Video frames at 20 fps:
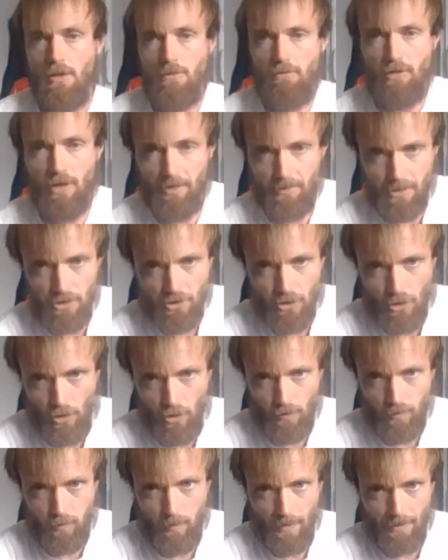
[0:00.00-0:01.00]
Right, to start
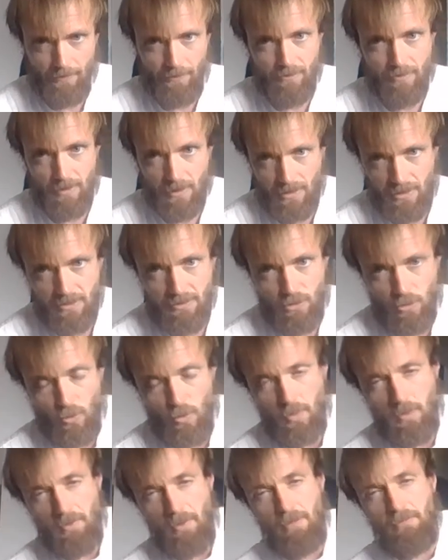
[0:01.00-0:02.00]
off with, as you
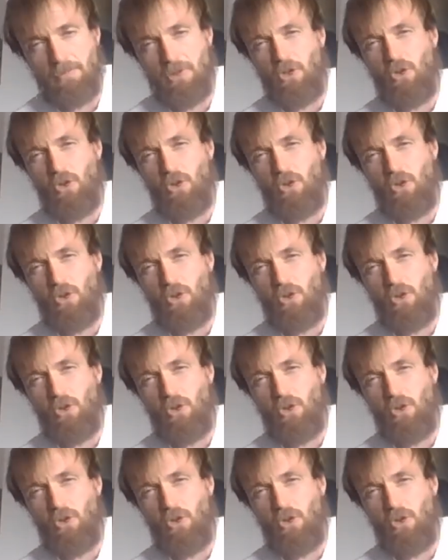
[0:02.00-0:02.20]
all remember,